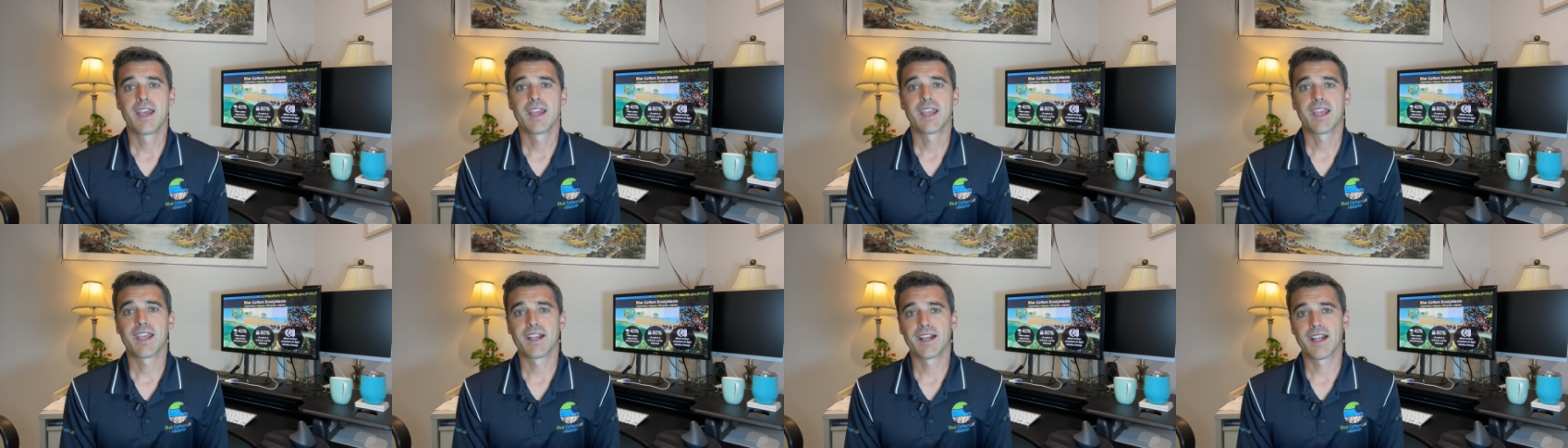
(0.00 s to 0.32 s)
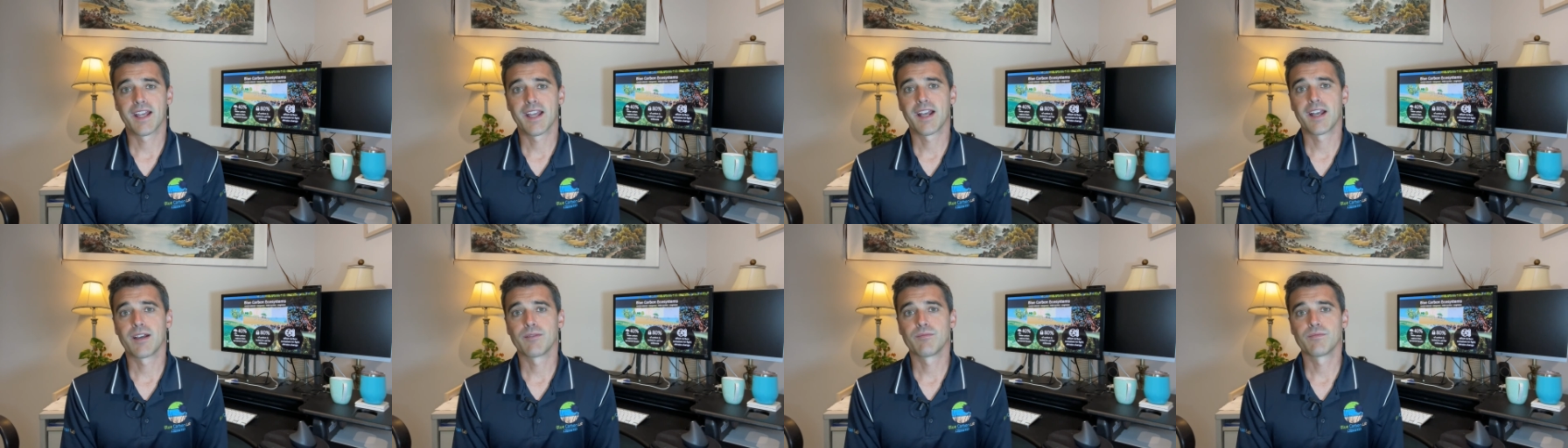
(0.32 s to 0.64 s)
can
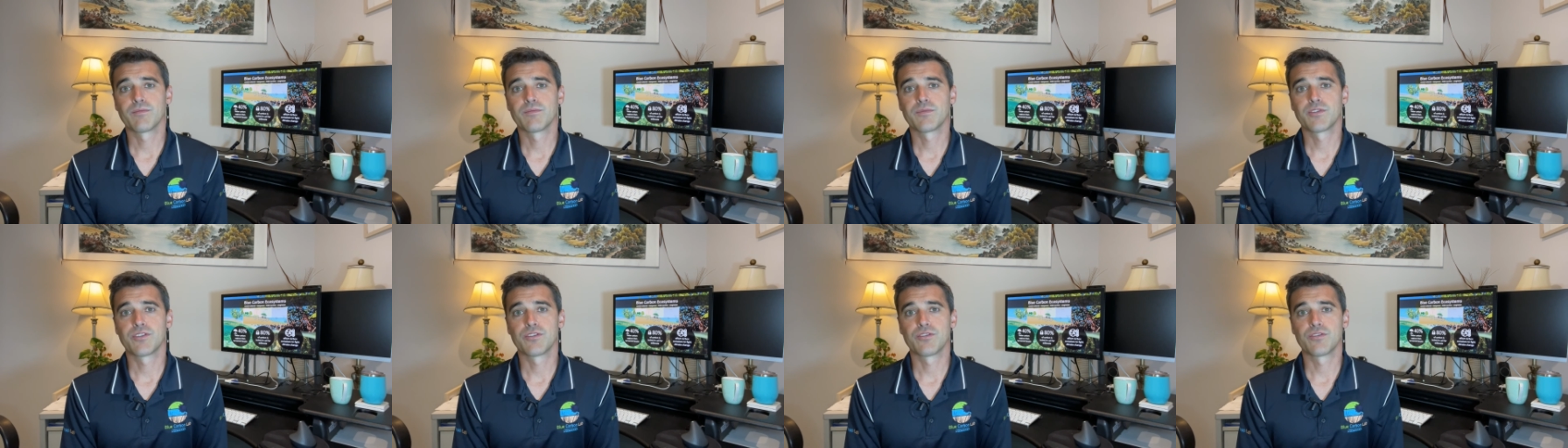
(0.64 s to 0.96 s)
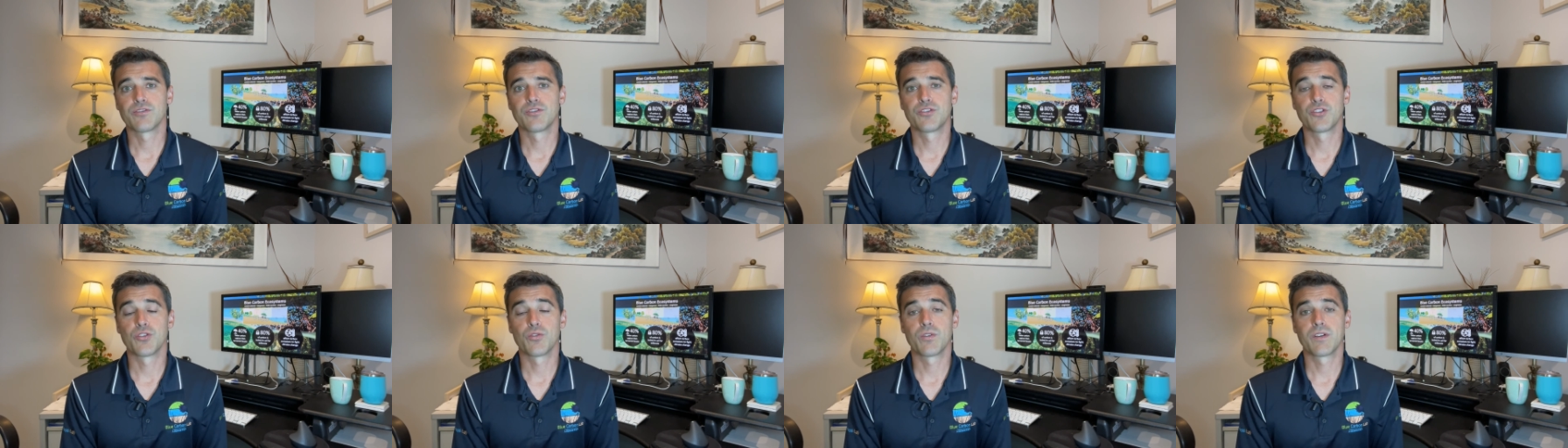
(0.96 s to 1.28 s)
come to
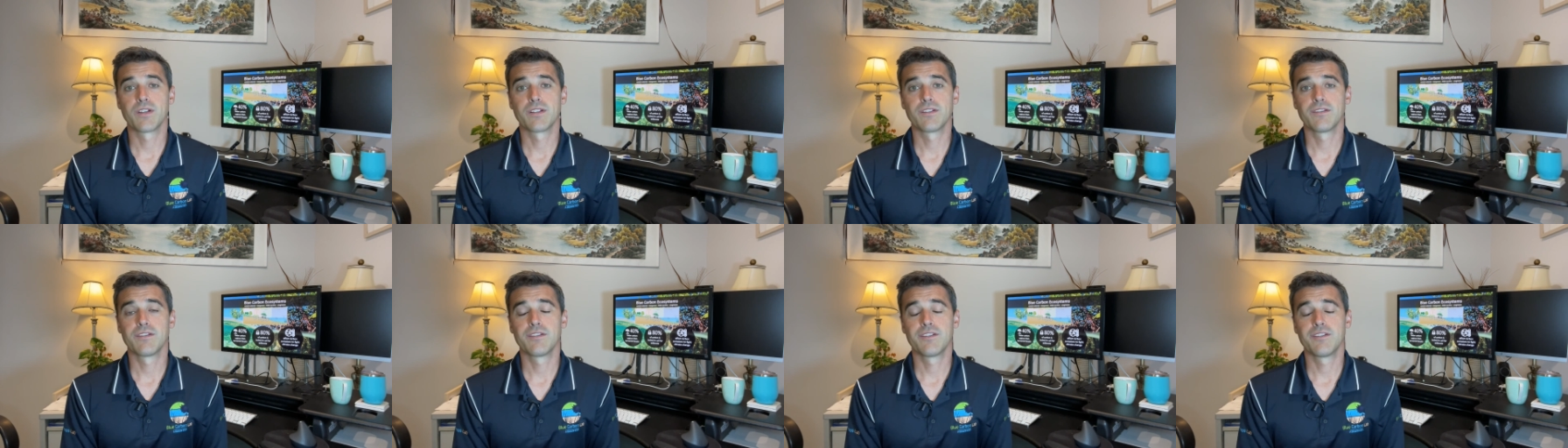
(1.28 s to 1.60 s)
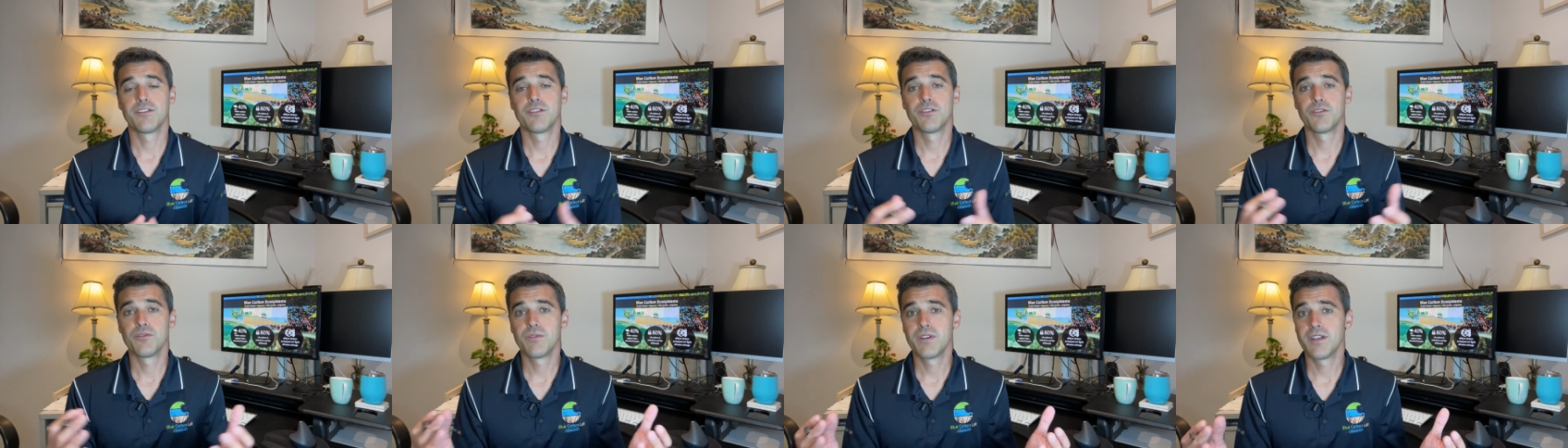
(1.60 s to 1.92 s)
join
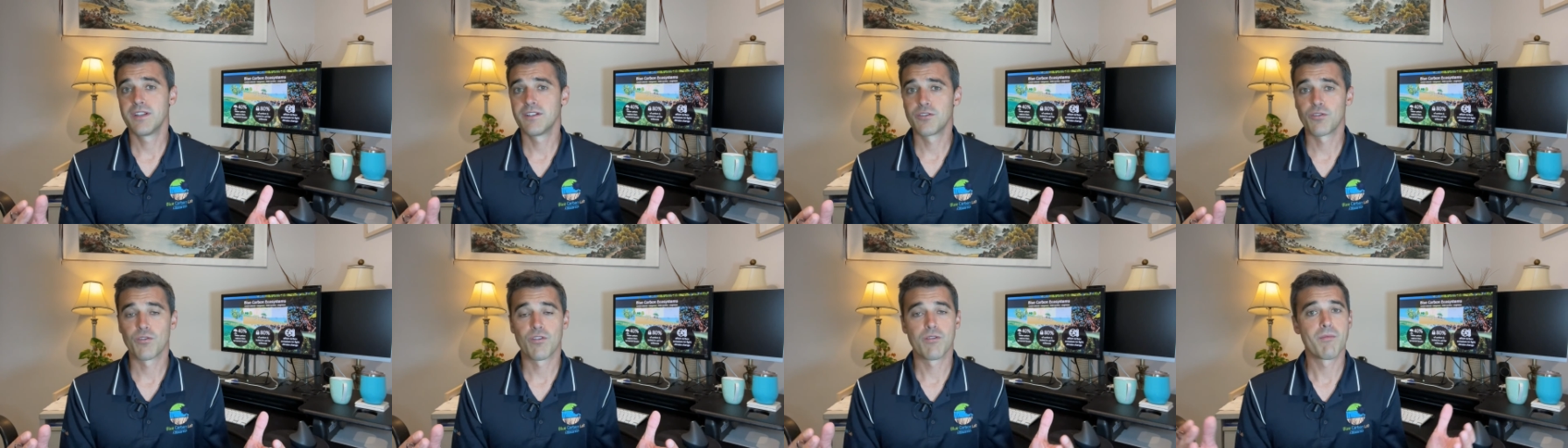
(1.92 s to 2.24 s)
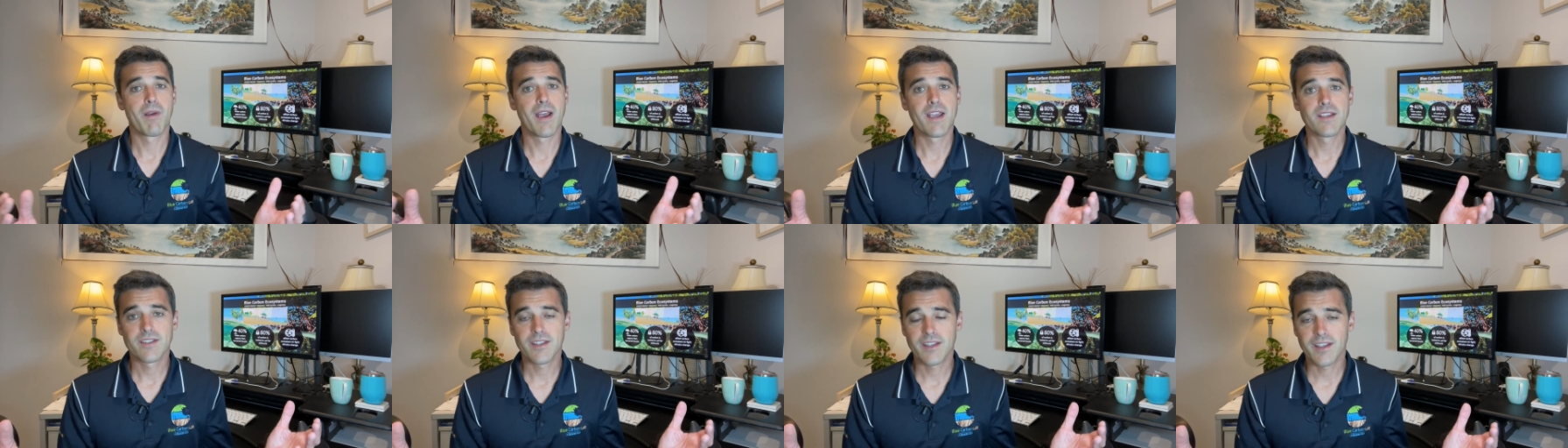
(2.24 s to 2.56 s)
you in your
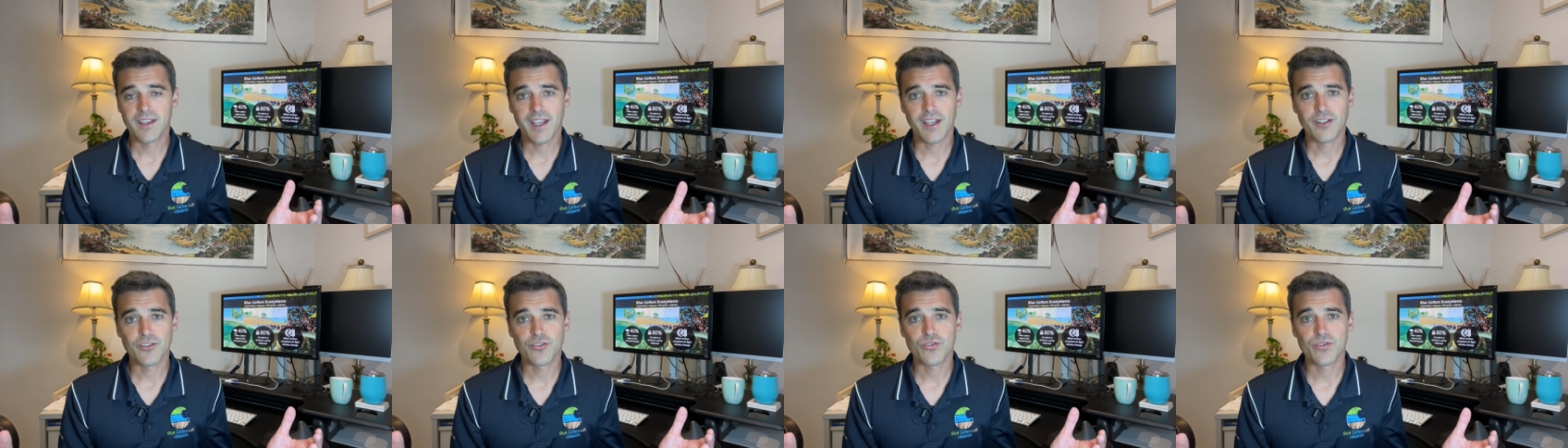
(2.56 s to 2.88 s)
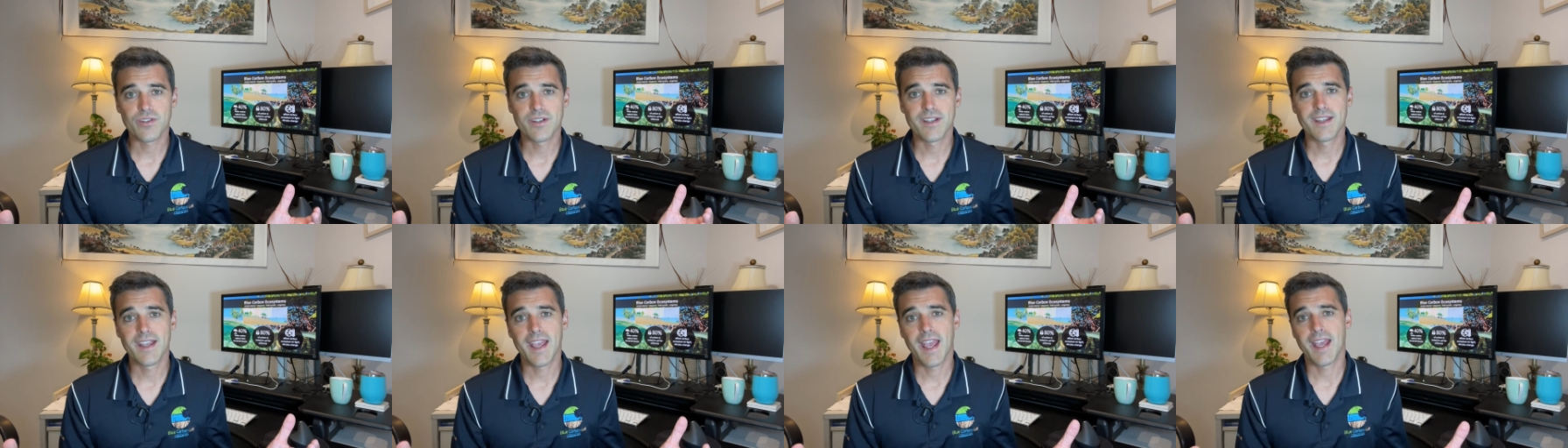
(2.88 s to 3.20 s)
amazing
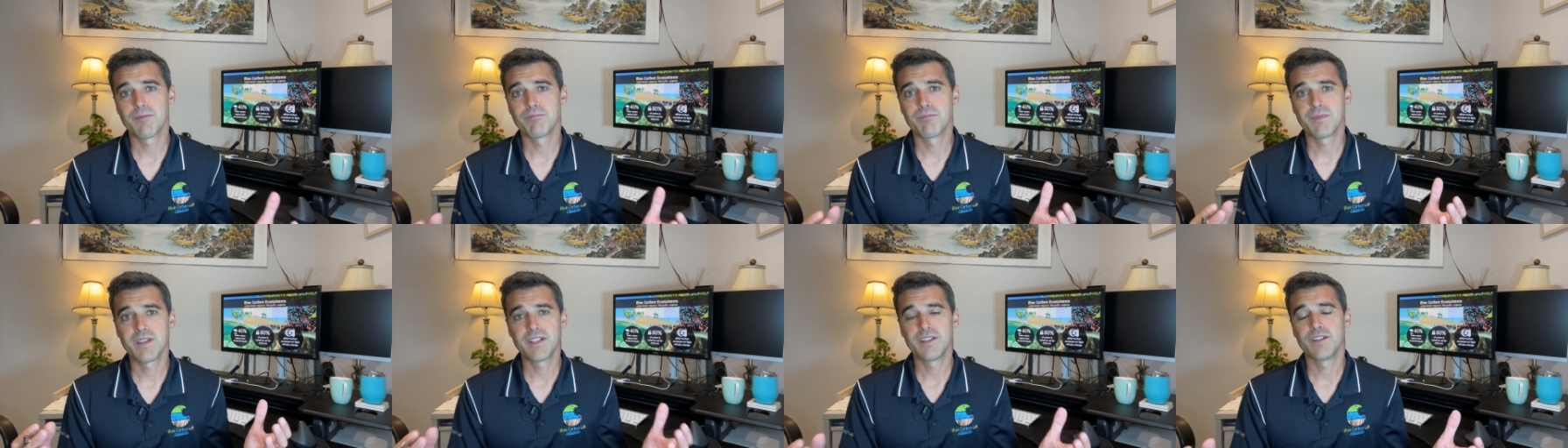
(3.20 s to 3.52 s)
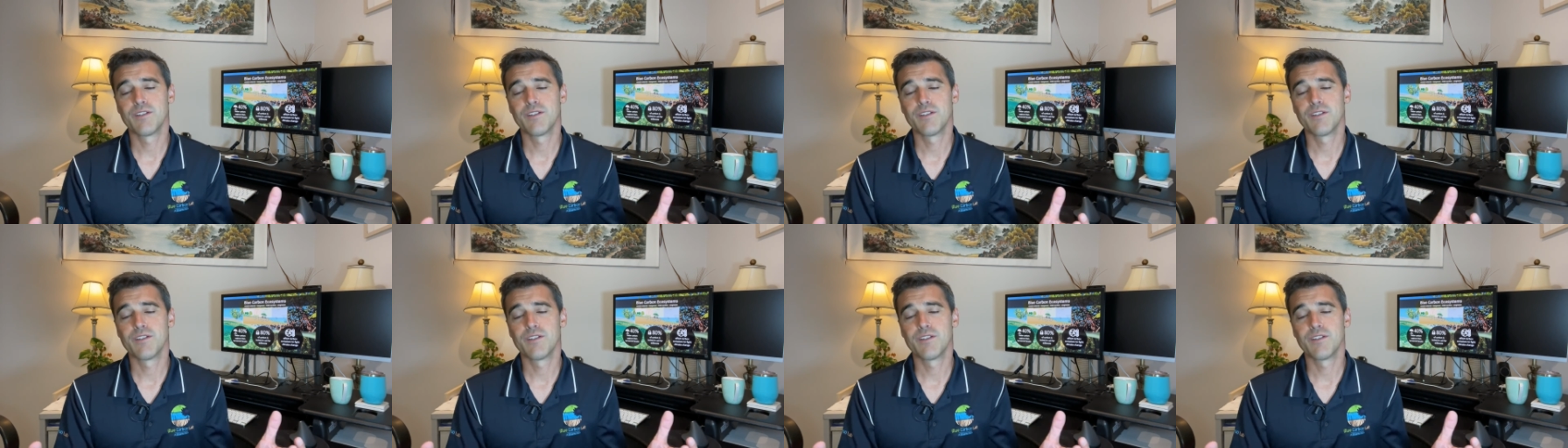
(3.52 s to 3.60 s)
country and meet